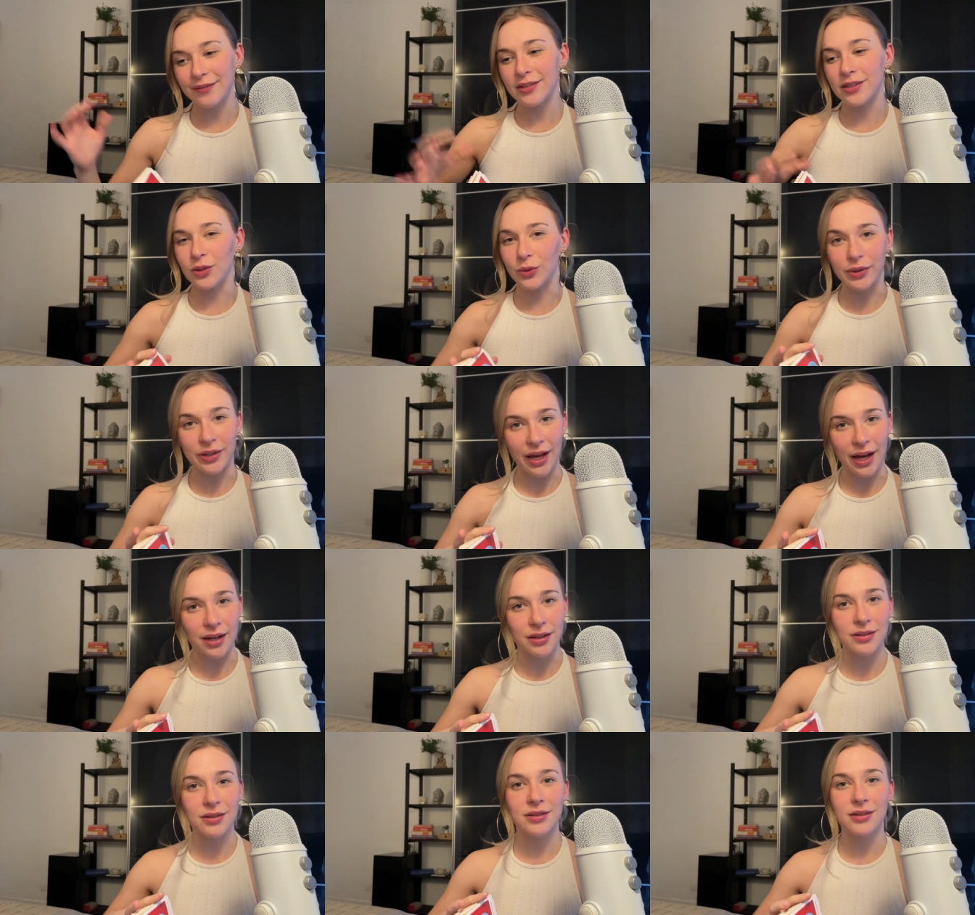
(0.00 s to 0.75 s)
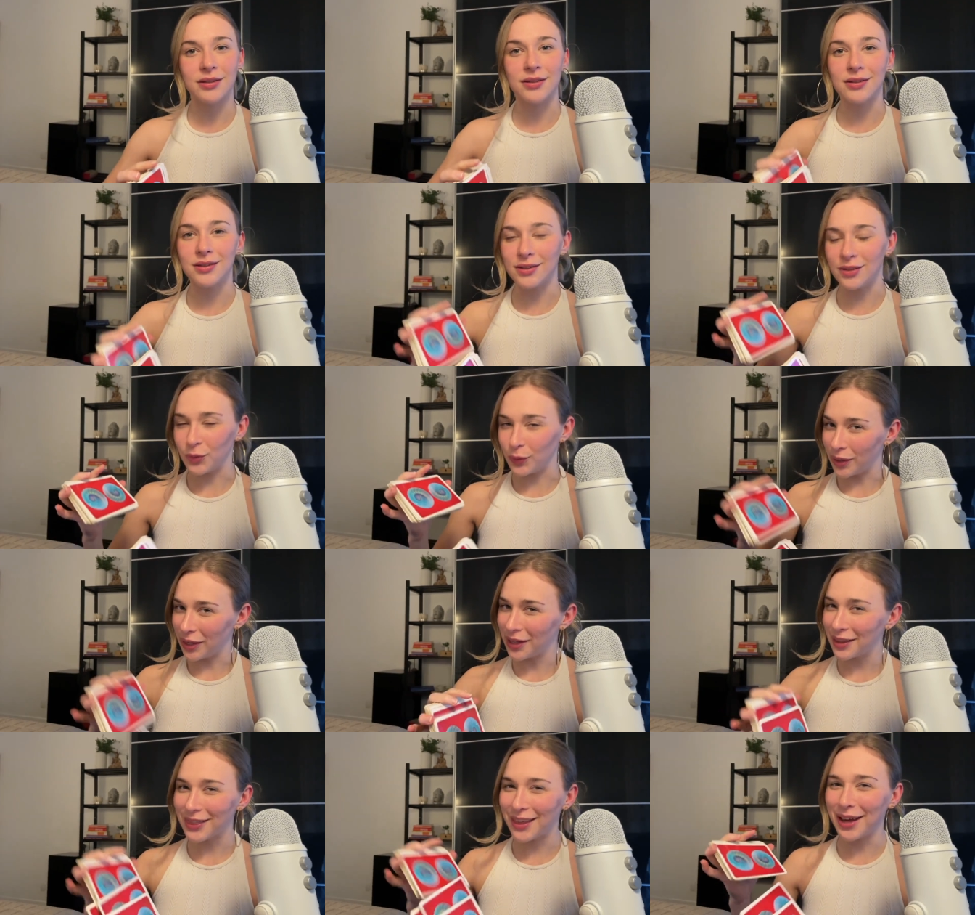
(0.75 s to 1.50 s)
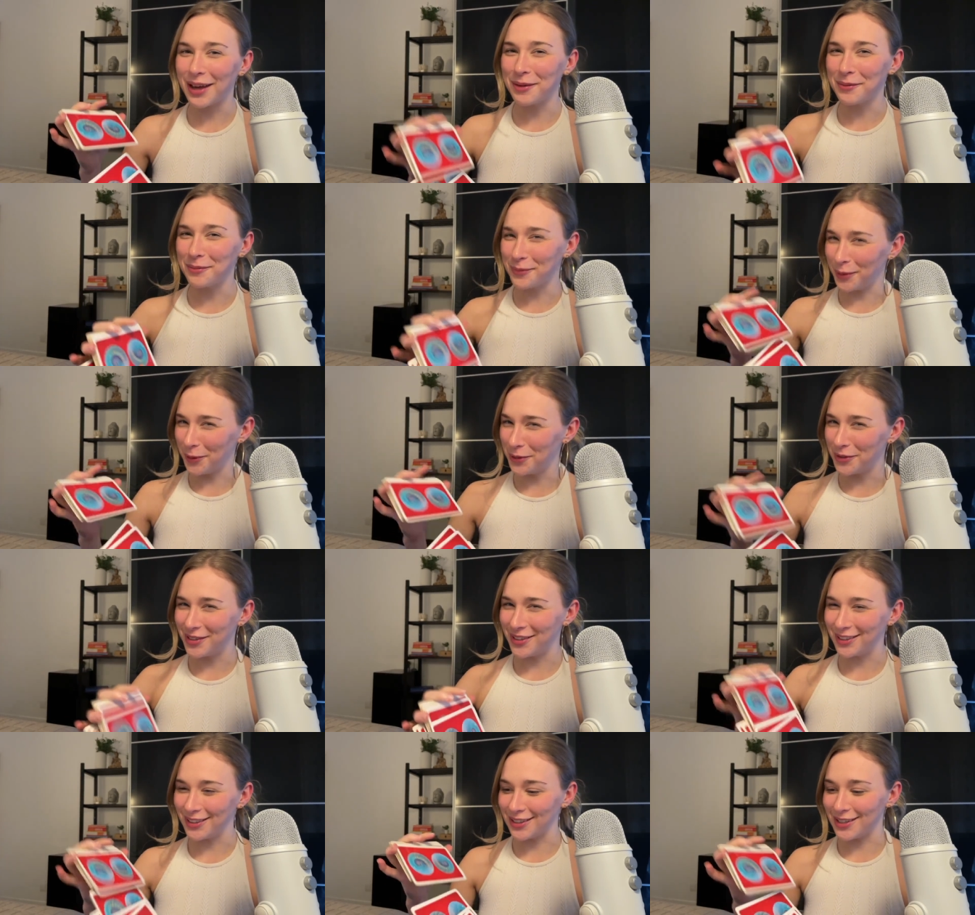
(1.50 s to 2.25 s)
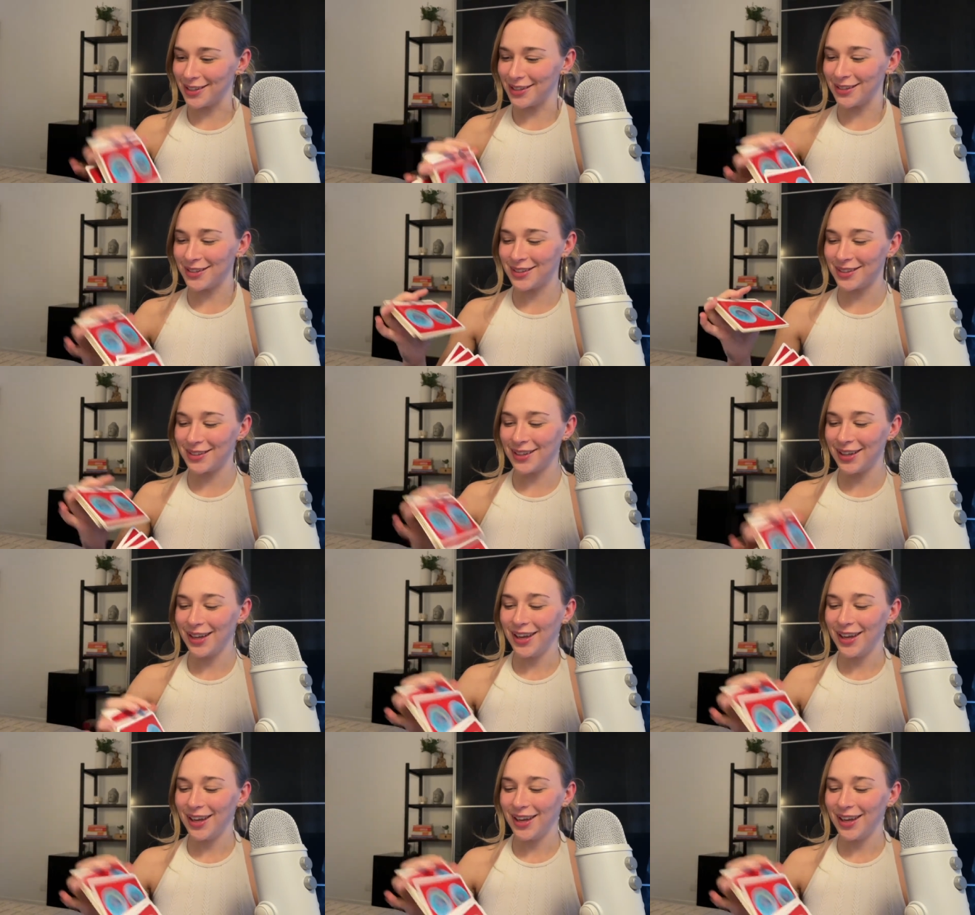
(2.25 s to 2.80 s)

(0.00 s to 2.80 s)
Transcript: So, yes, the week that I'm posting this.